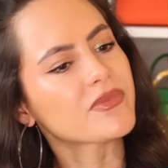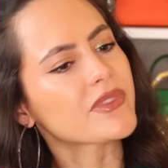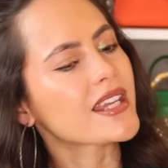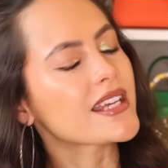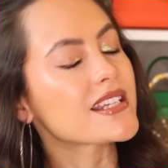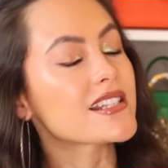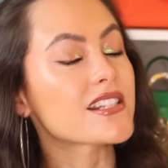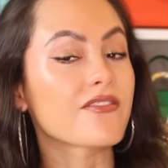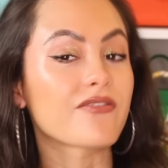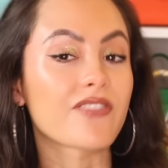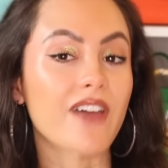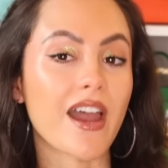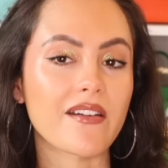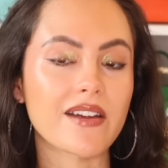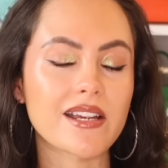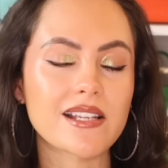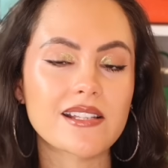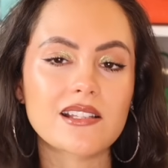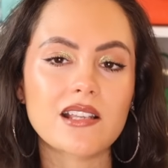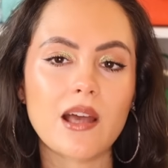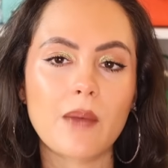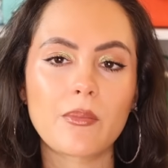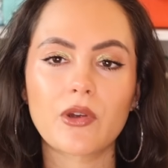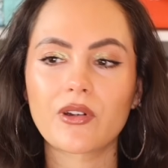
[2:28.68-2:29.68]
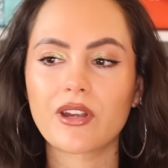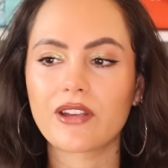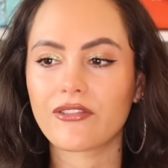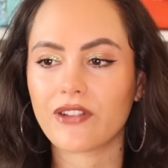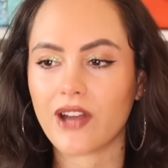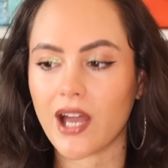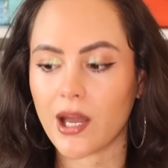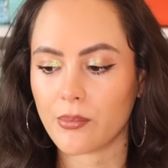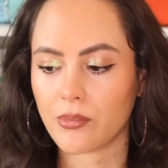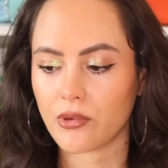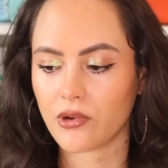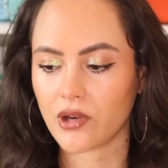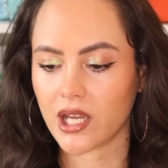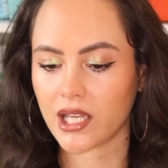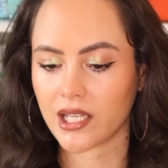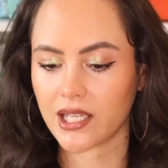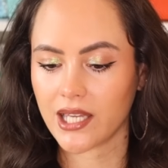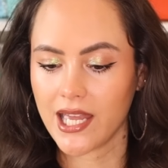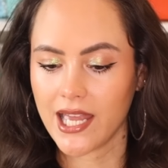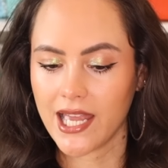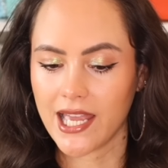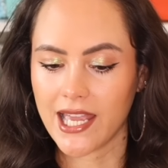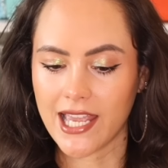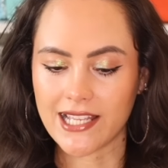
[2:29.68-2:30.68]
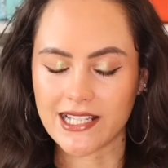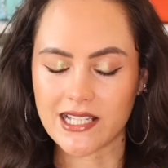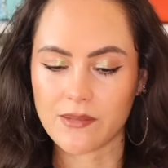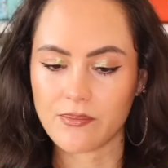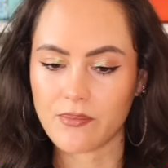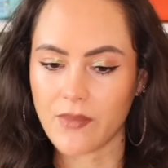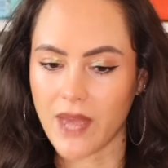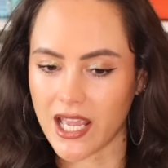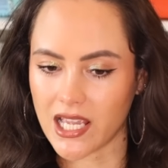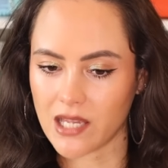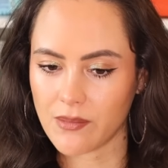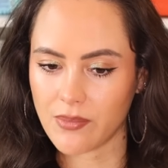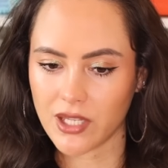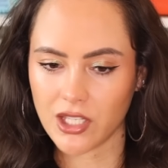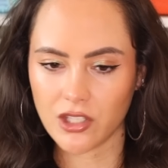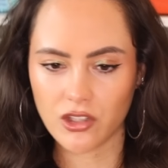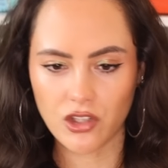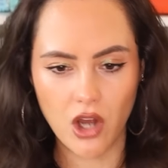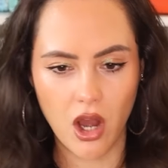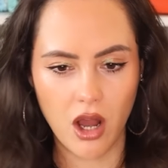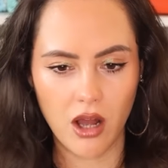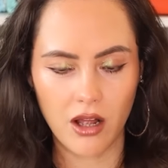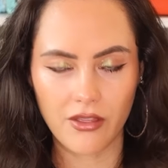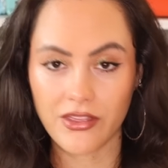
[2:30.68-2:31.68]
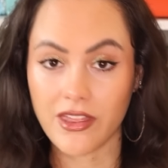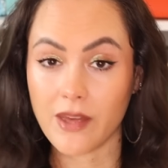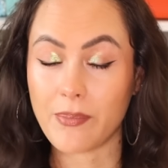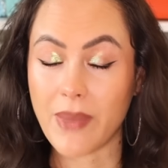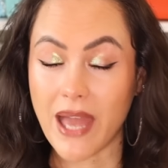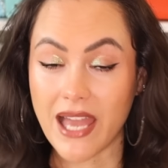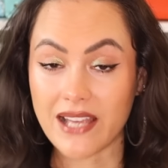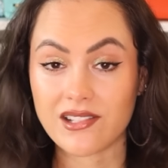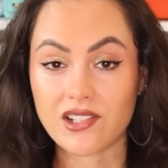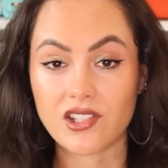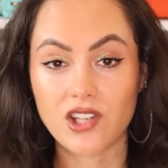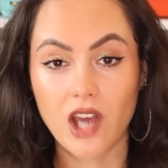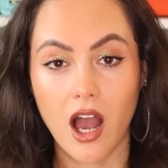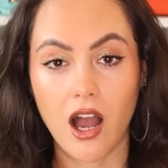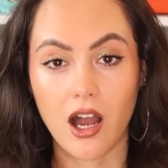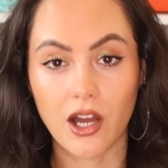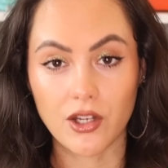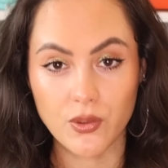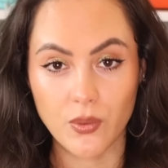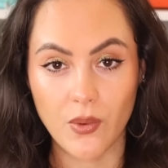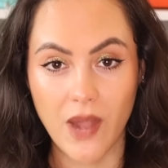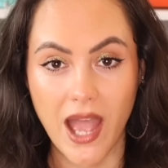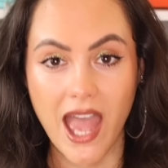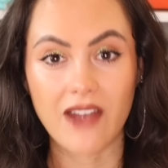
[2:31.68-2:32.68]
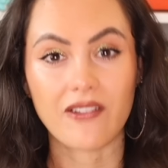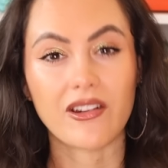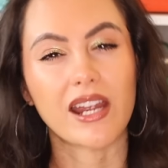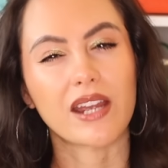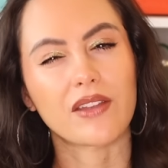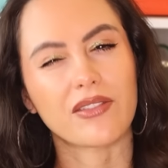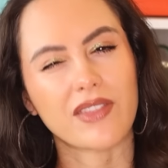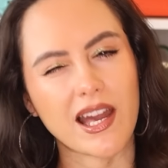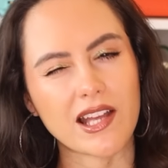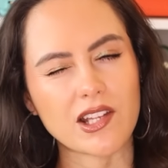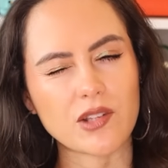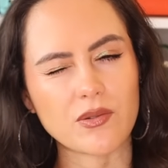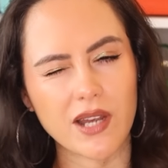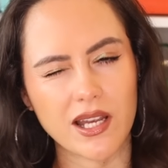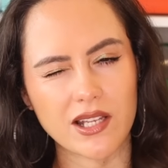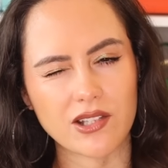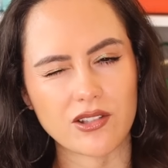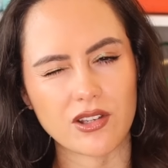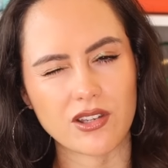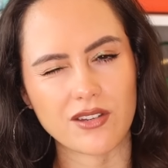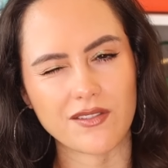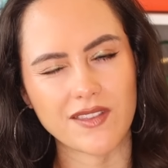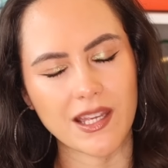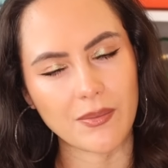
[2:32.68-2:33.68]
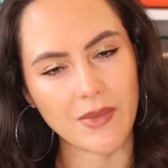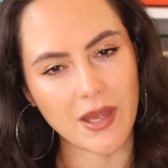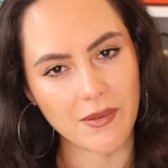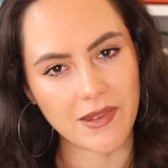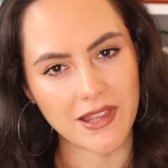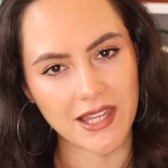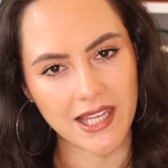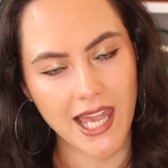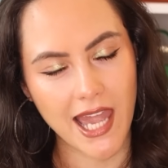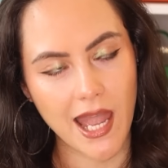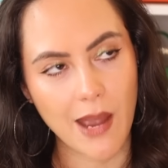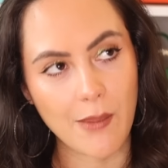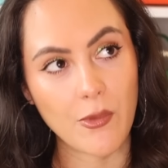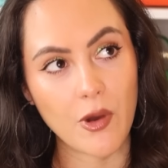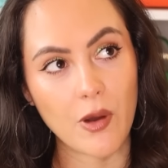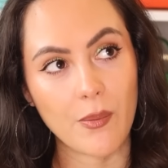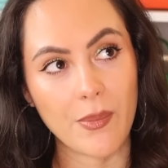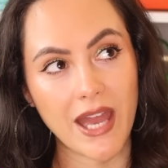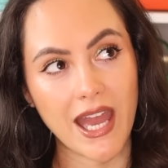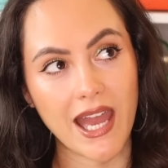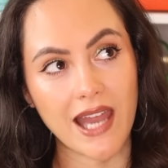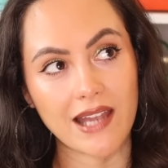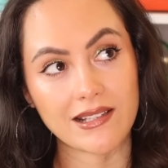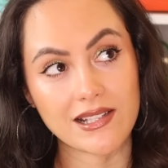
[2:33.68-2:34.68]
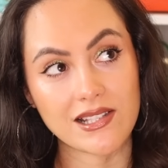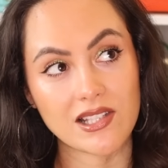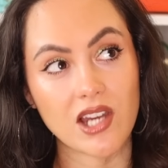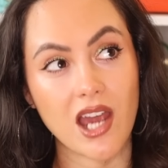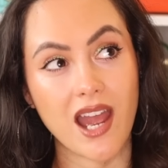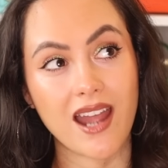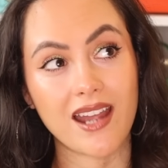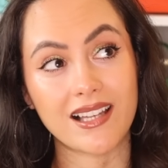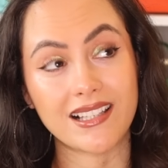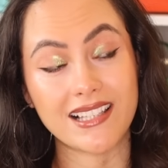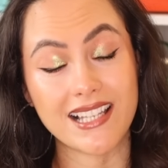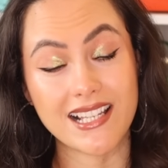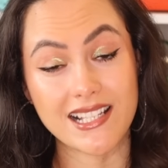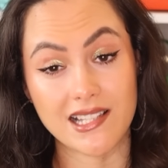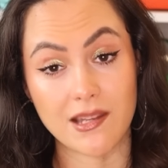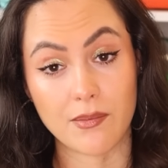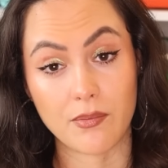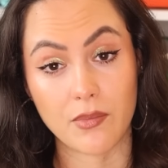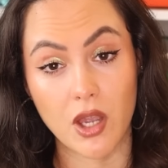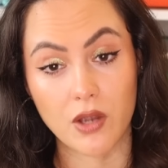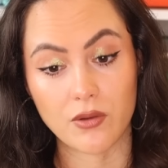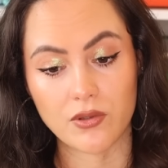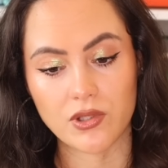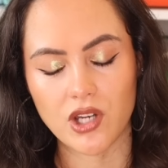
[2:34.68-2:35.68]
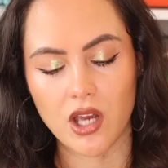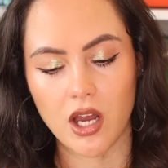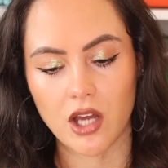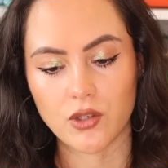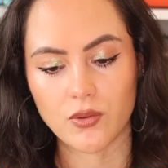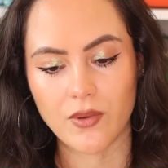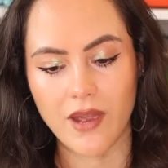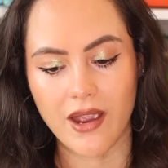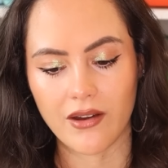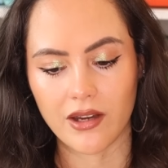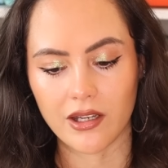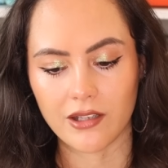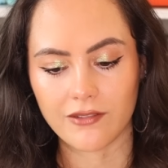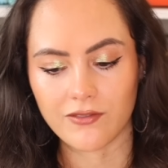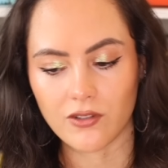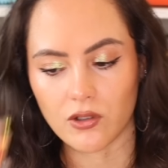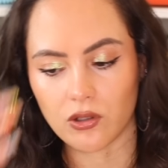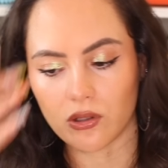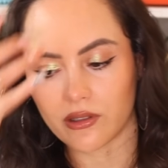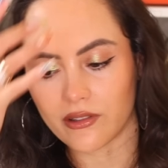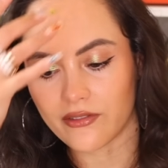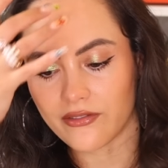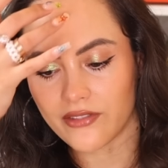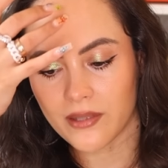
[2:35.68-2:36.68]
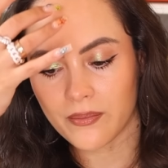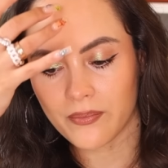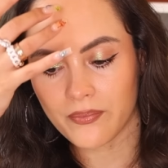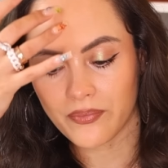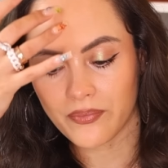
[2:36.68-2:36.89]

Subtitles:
It's a very summery fabric. It's maybe not the best hard wearing. That's why I sort of think maybe the camera bag style is the most hard wearing of all of them.